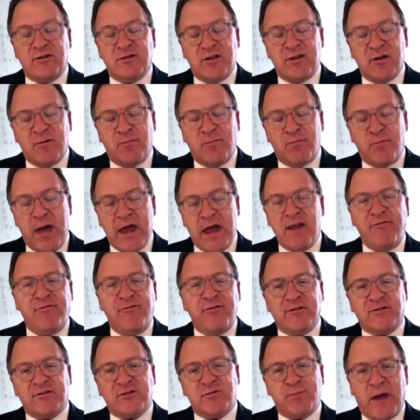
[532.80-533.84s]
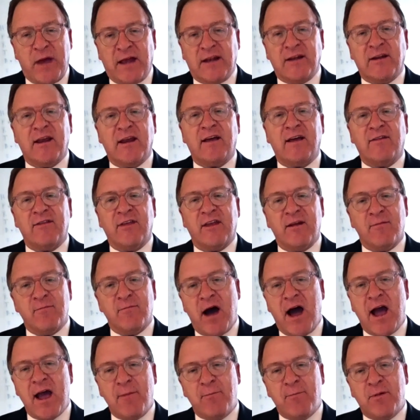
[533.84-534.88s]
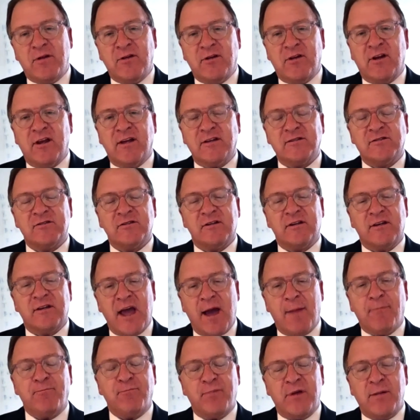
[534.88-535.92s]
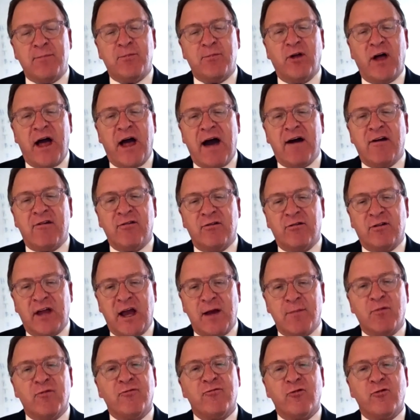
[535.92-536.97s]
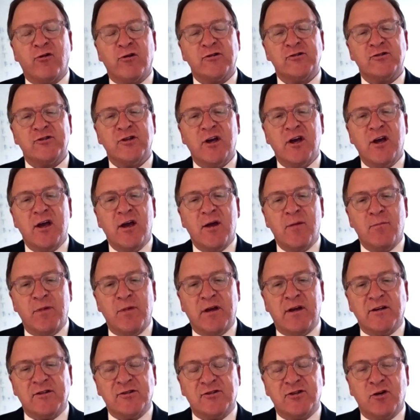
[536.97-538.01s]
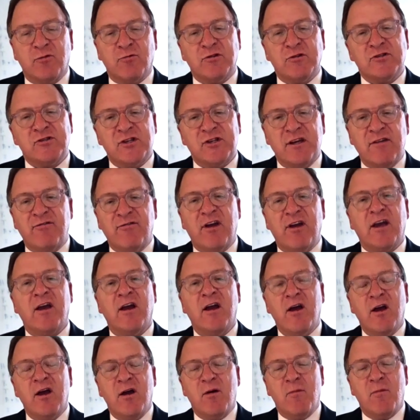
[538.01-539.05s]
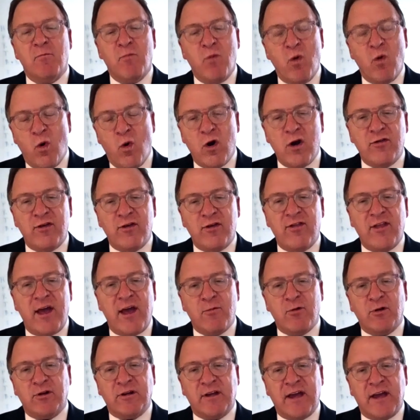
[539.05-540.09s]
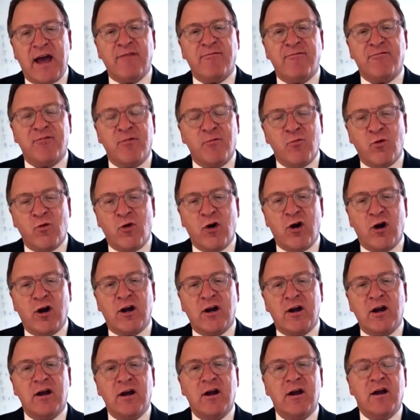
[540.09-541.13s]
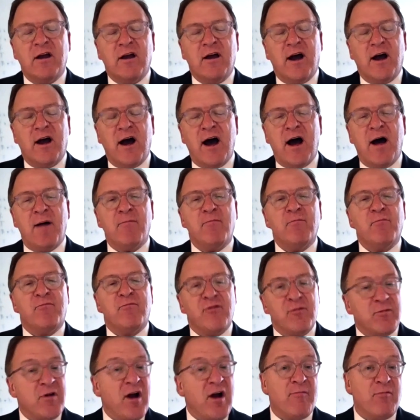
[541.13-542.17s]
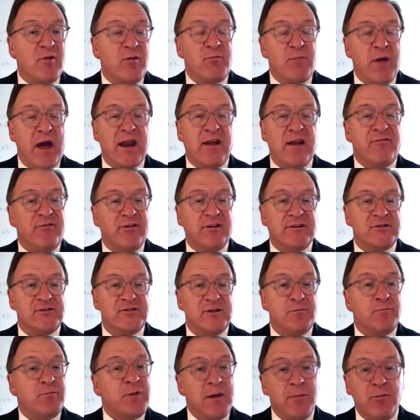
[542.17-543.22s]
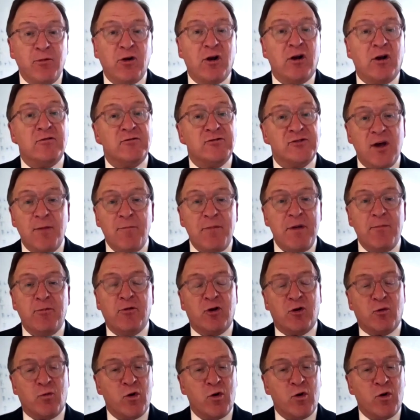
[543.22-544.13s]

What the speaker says: the benefit spending that, in my opinion, has kept people out of the labor force because they're receiving more than they would get from work, from government benefits. Some people are